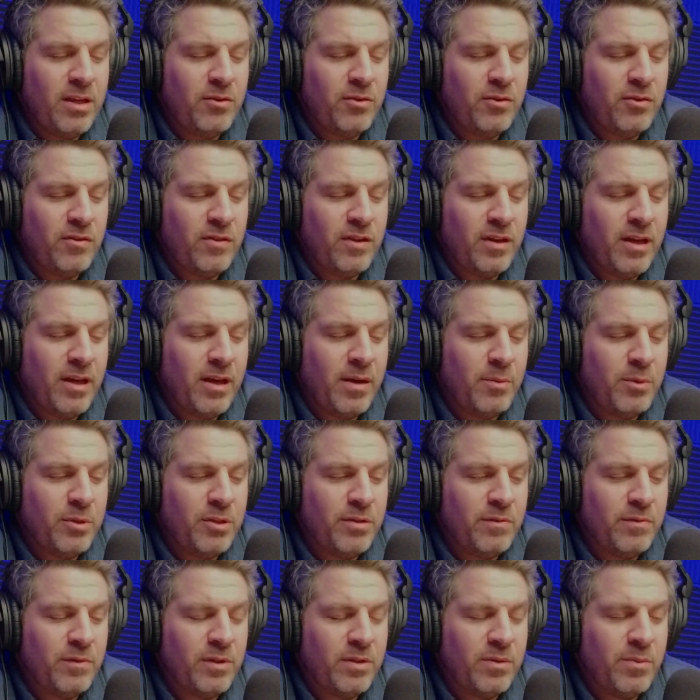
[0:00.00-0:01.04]
interesting how much
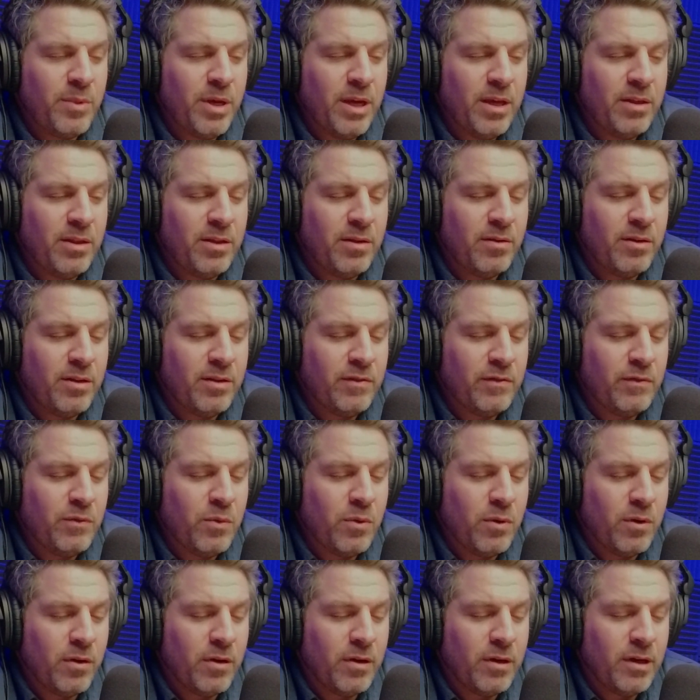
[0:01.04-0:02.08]
of a demand there is
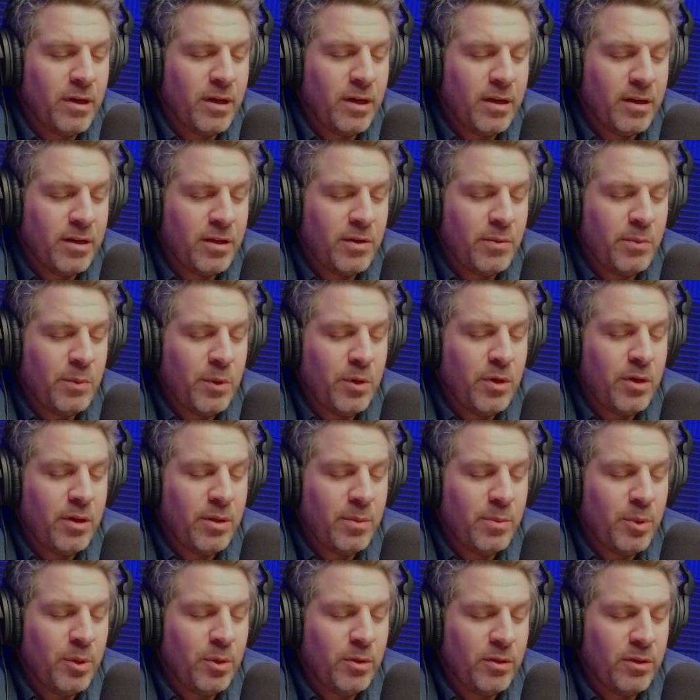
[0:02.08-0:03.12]
for community
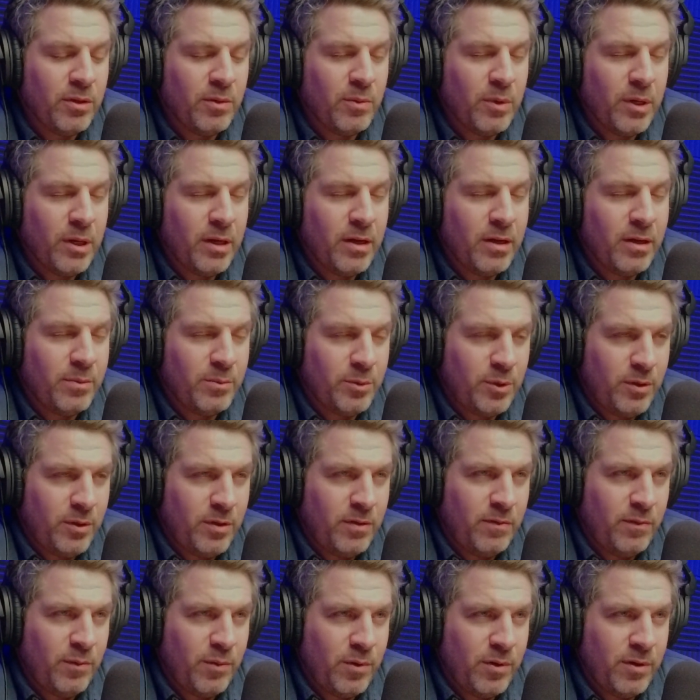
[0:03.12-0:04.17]
building when it comes to
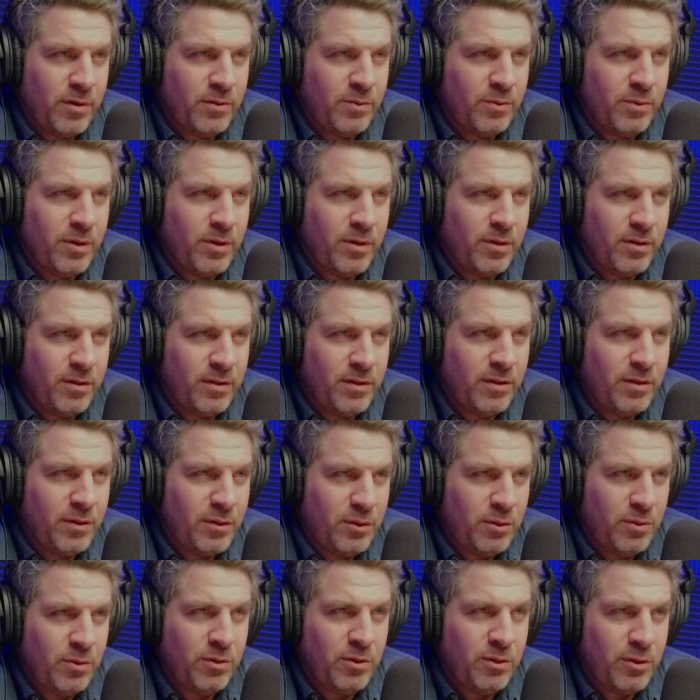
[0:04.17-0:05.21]
divorce, whether it's in the
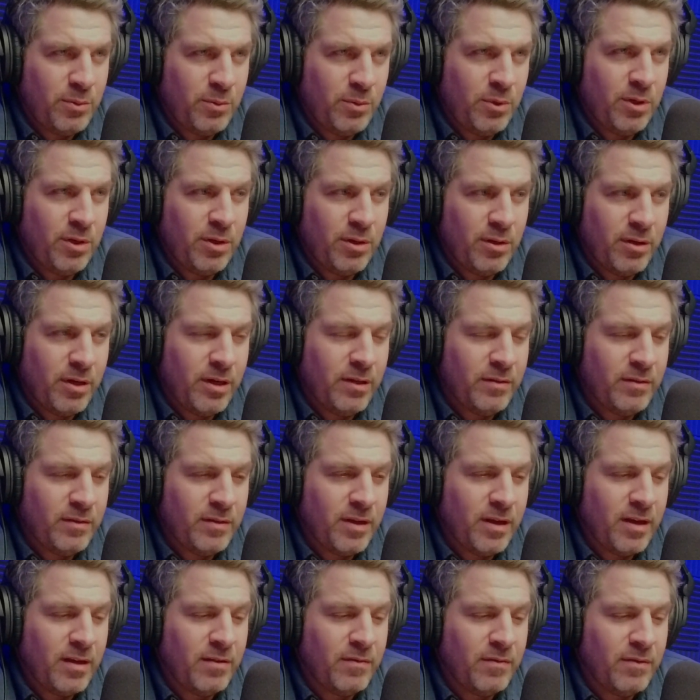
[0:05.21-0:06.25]
Jewish community or
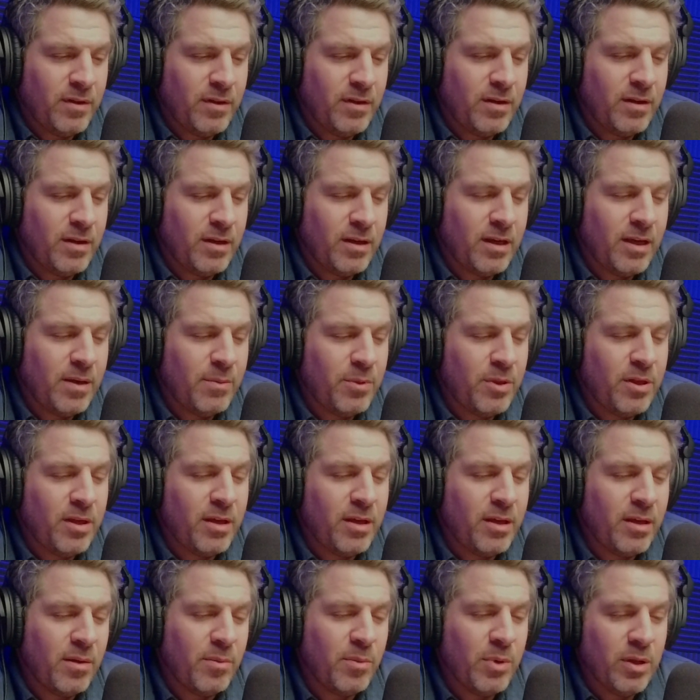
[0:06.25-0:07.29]
outside of it. I kept
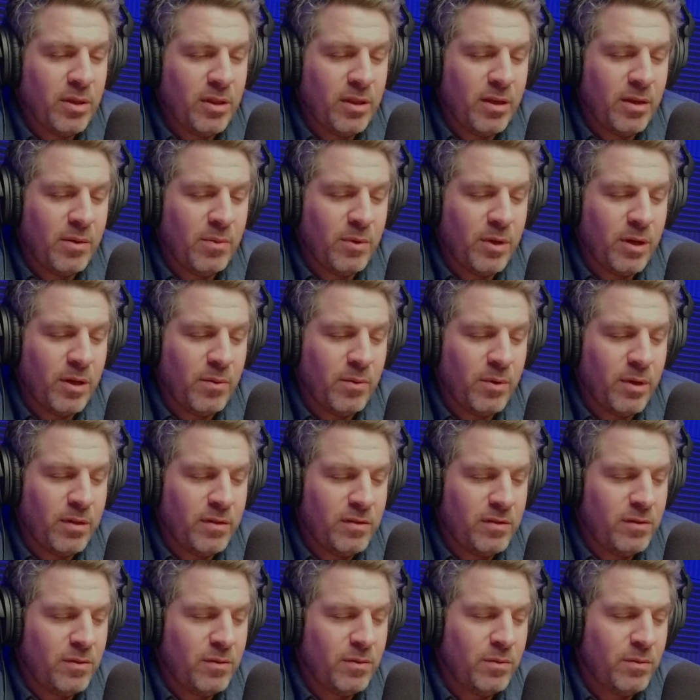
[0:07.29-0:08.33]
thinking about that when I went
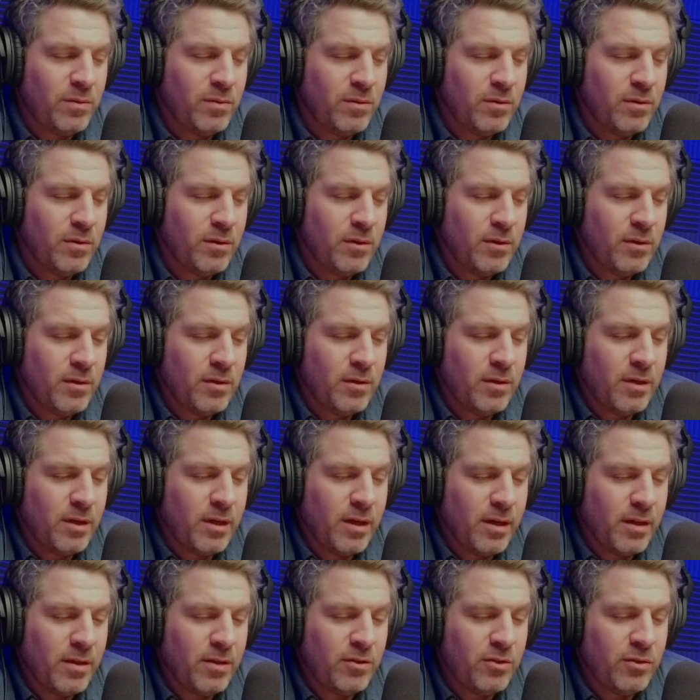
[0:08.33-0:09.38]
to
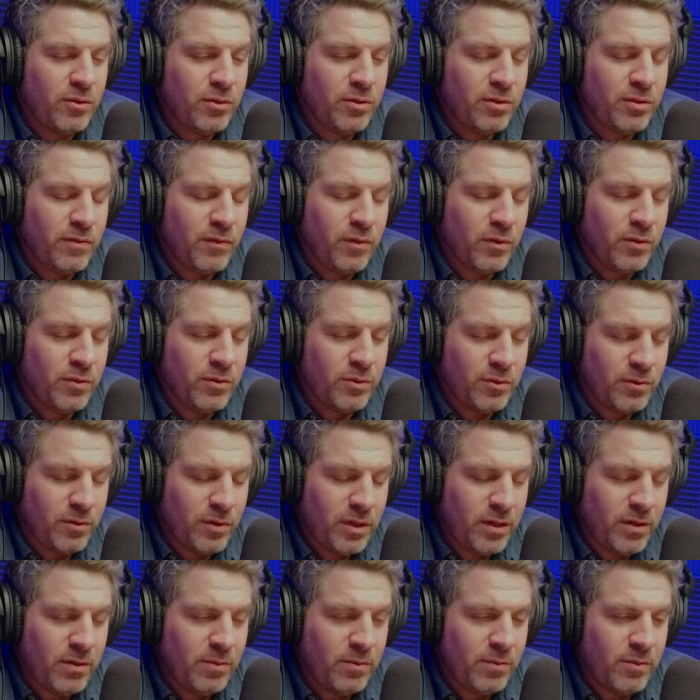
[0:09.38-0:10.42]
the Jewish Divorce
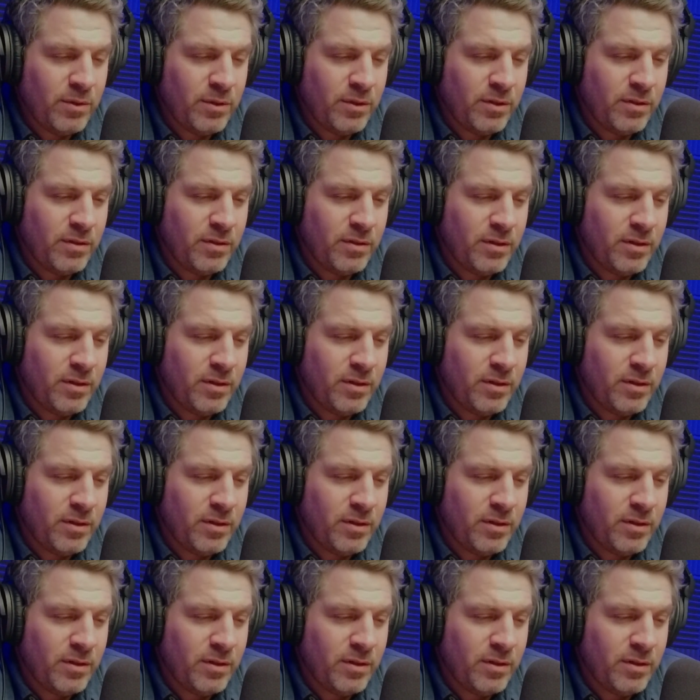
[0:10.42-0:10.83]
Retreat, which is